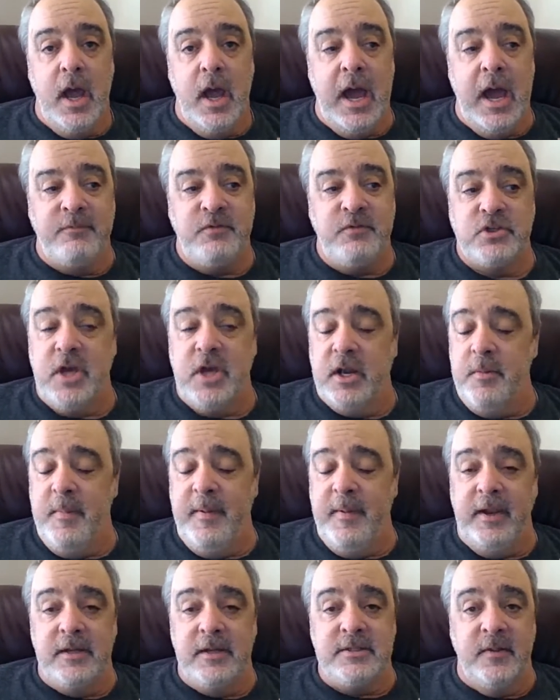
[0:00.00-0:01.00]
I've just got to
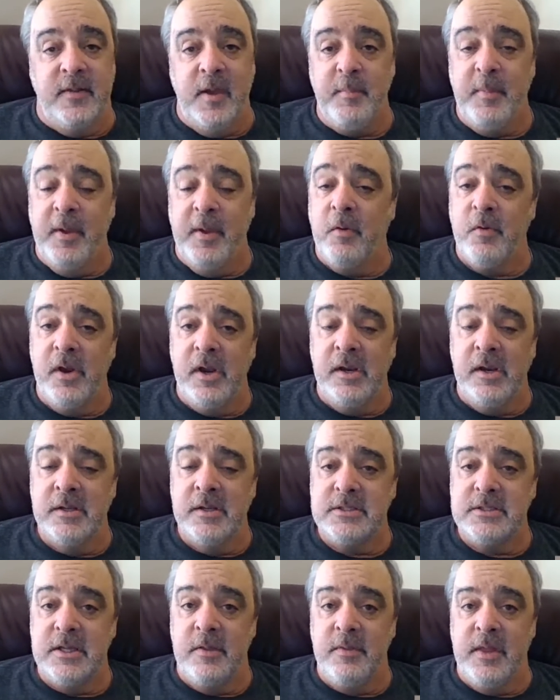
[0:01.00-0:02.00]
make it till that bell
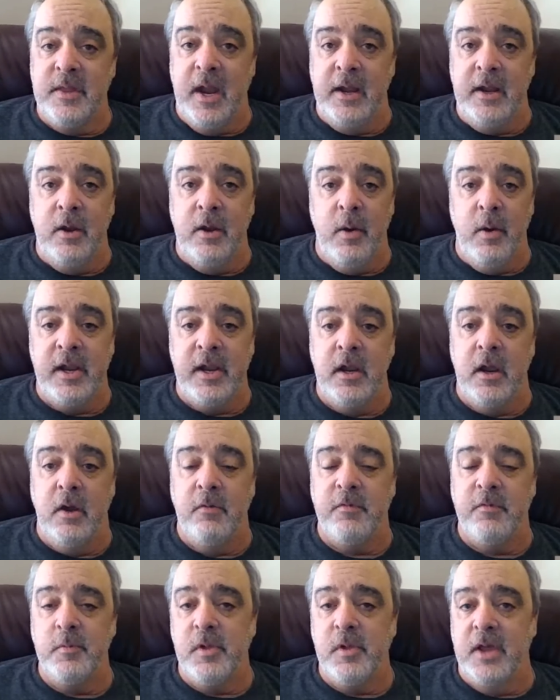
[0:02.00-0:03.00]
rings, and then I know I can
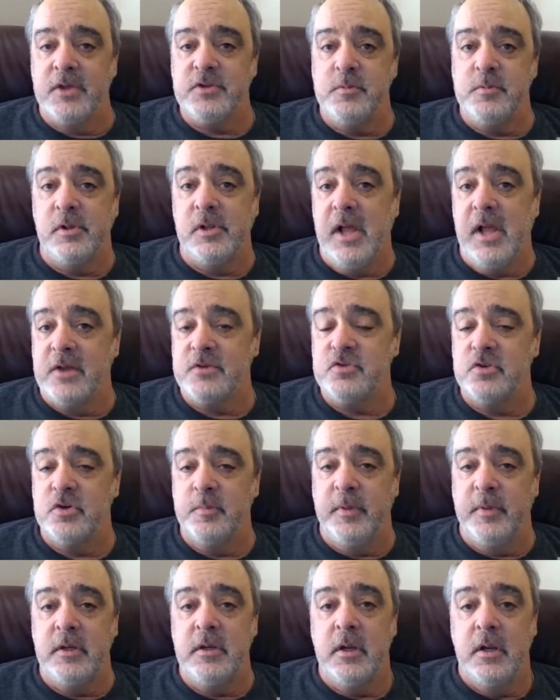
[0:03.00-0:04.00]
go from classroom to
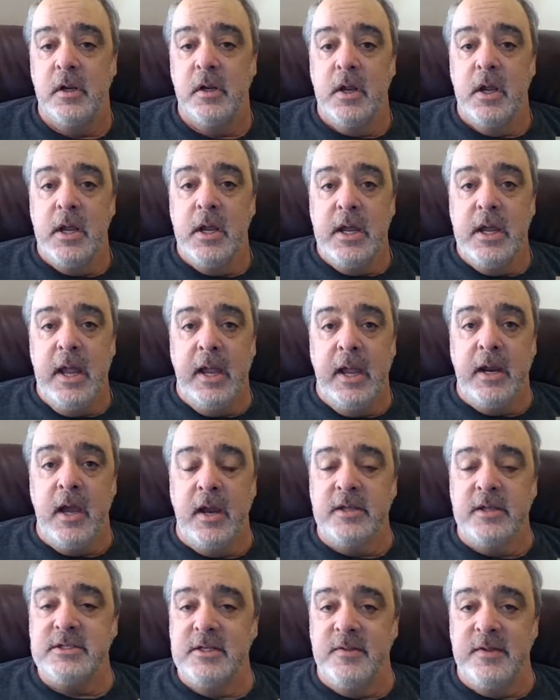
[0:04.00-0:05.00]
classroom and
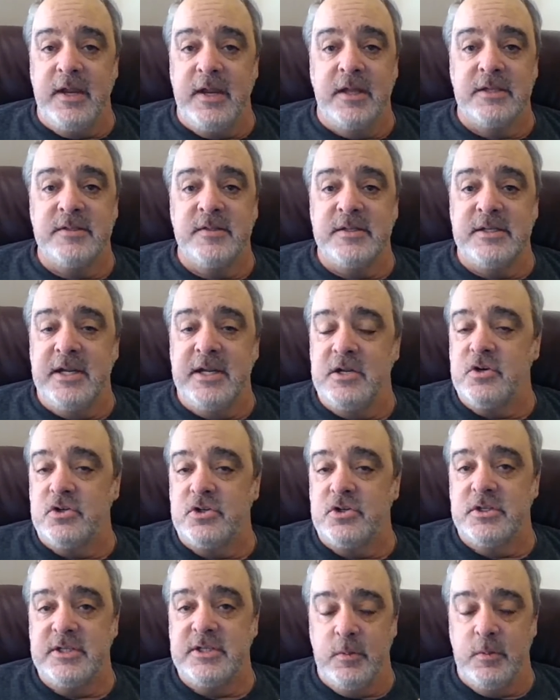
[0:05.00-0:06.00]
kind of see the kids and the
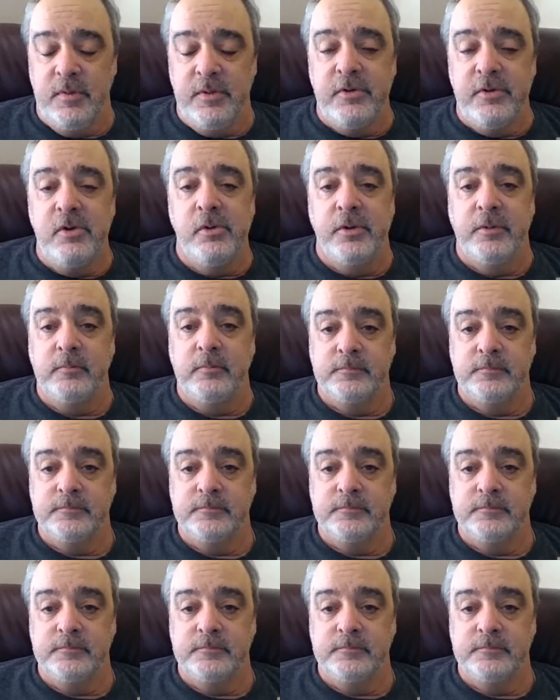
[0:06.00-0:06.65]
teachers and see what they're doing.